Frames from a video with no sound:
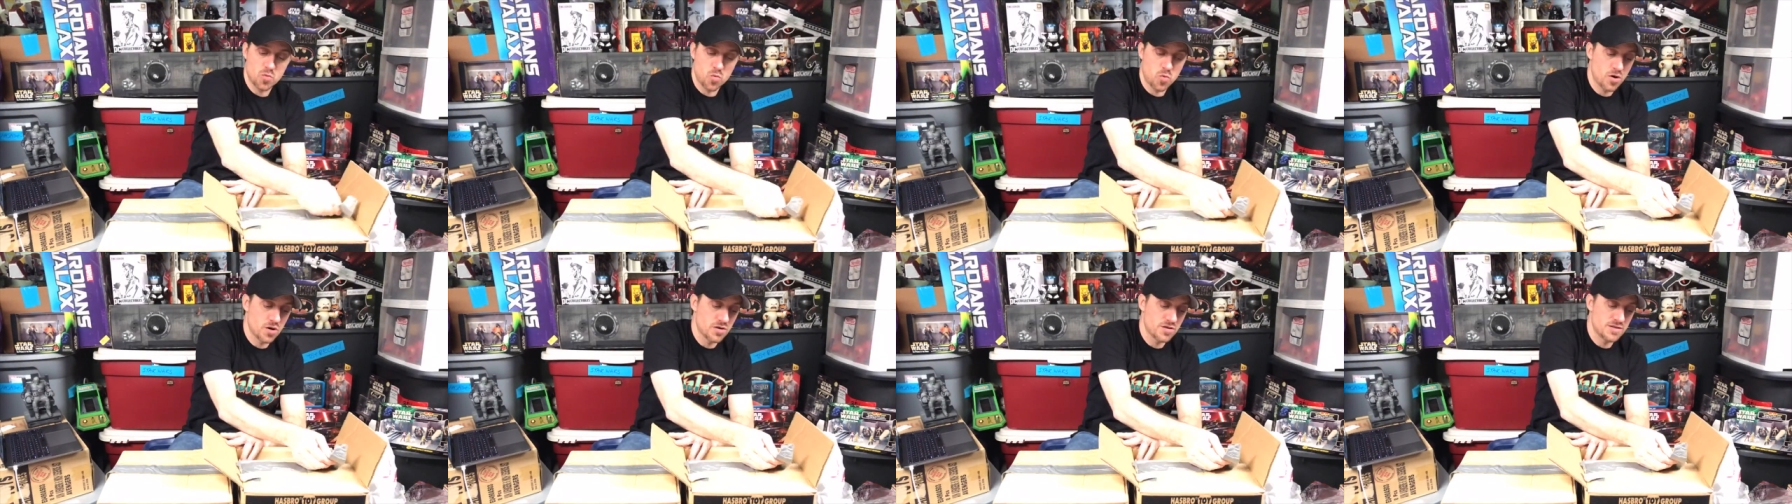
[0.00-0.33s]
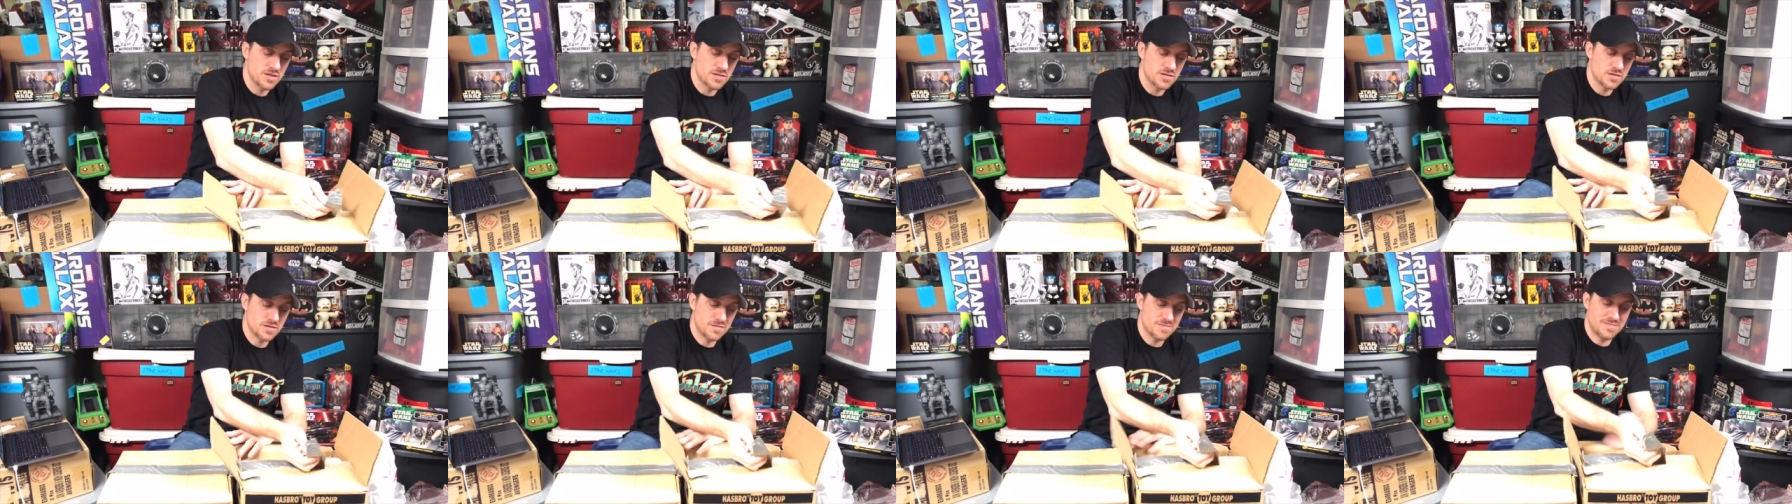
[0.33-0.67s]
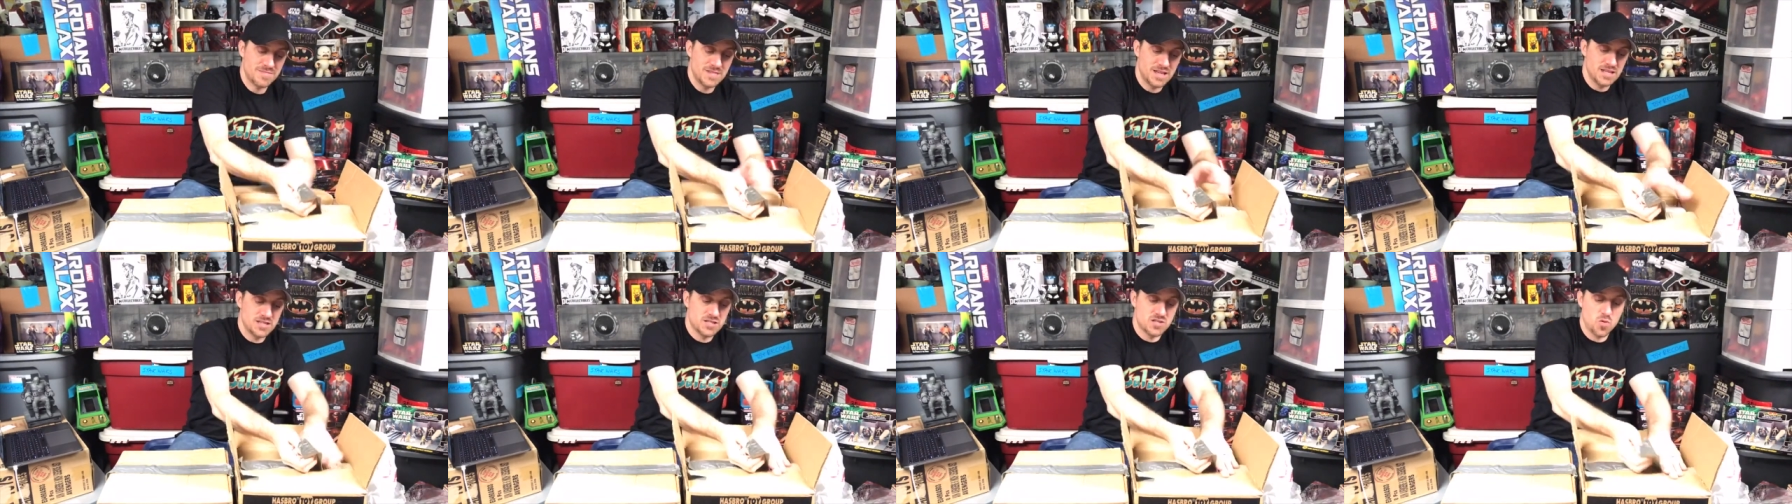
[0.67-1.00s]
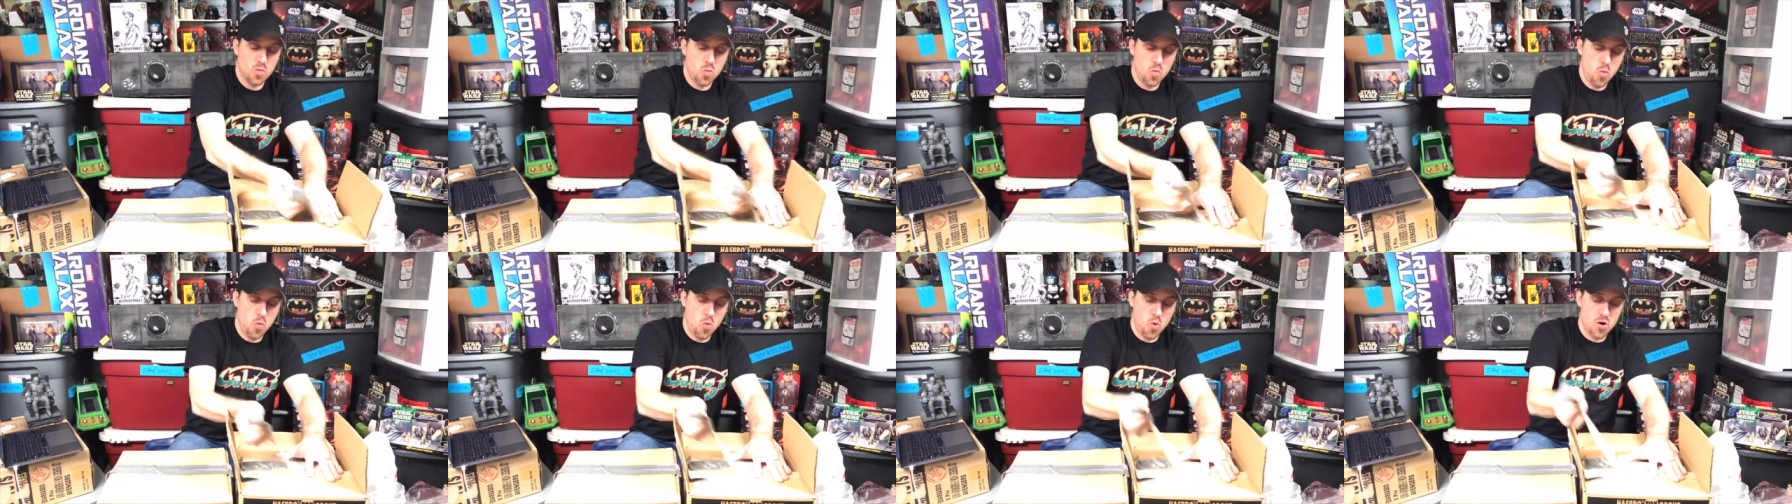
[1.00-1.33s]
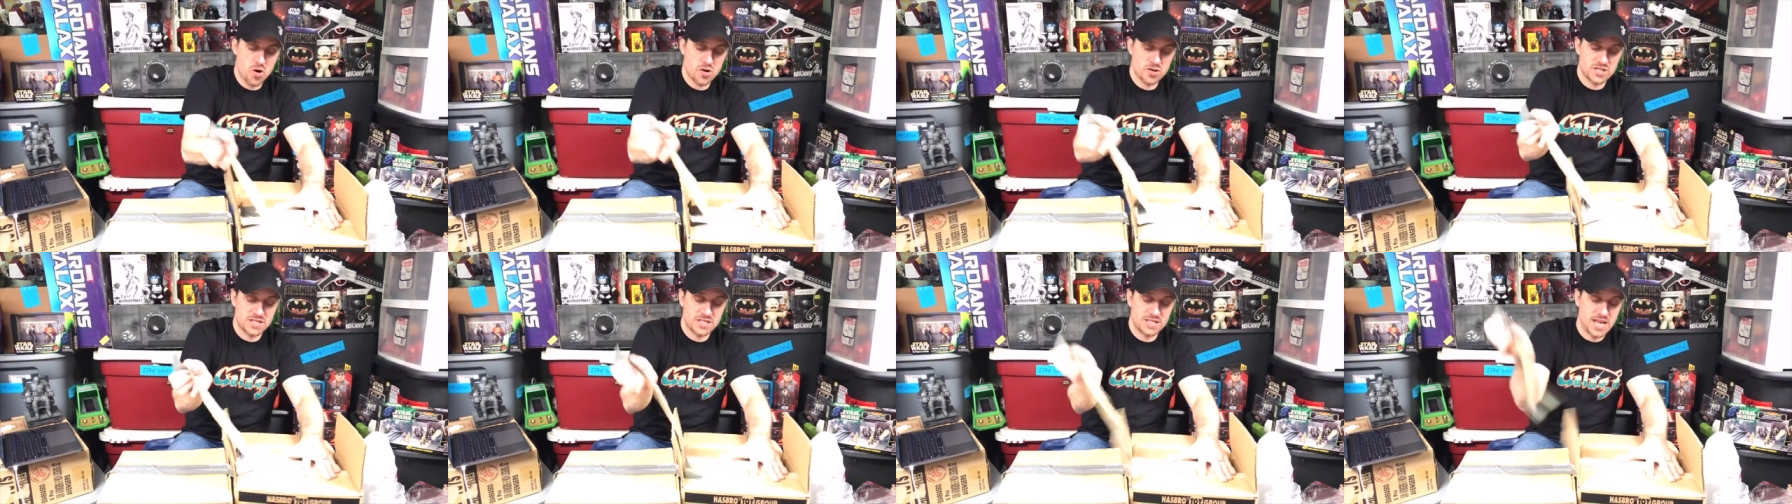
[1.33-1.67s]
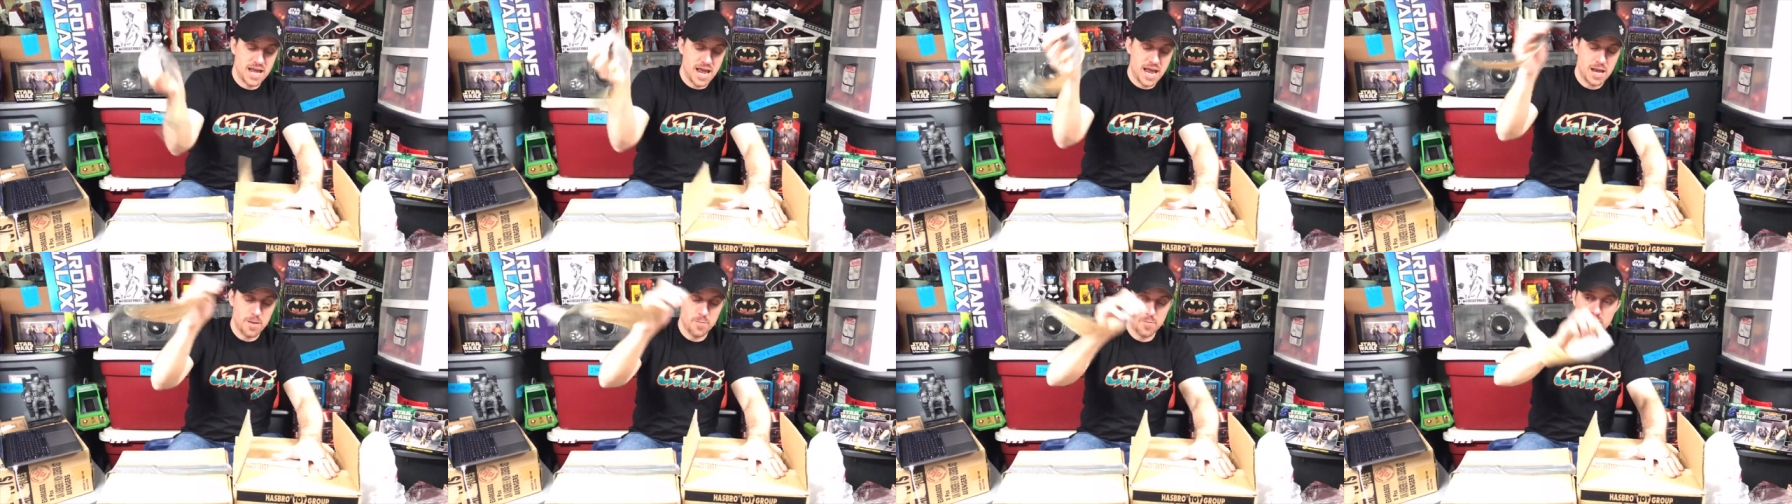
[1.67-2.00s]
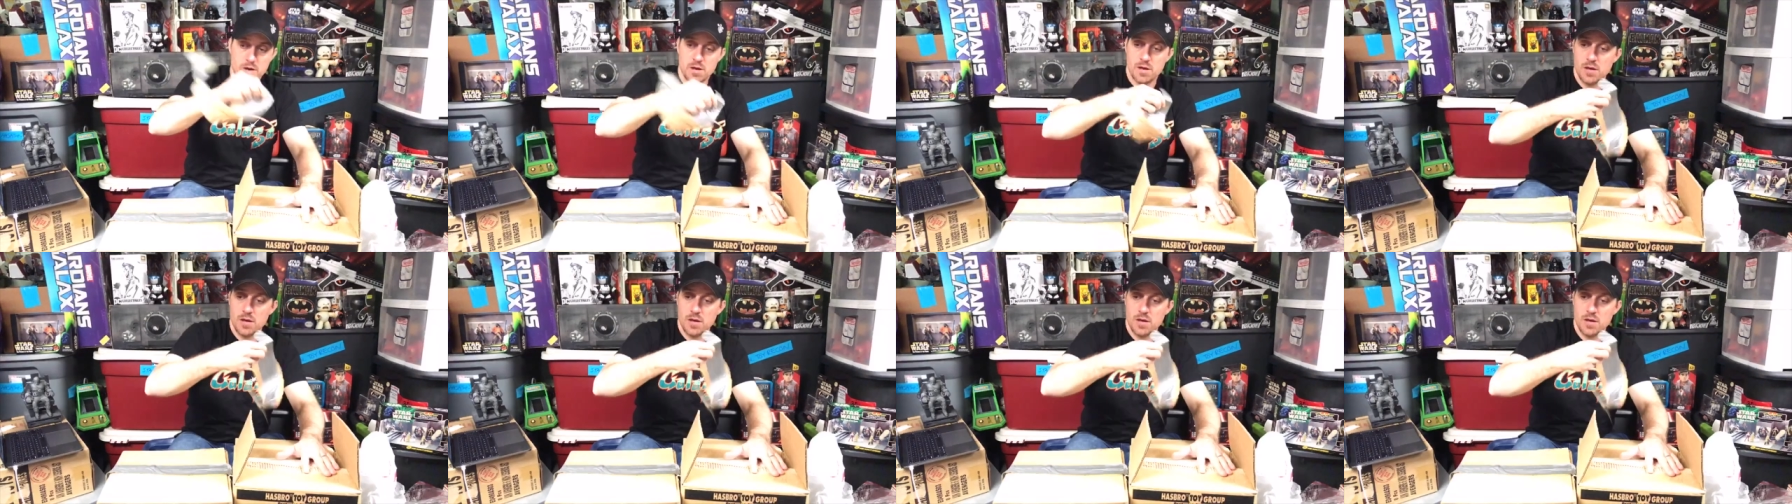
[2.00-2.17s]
worst tape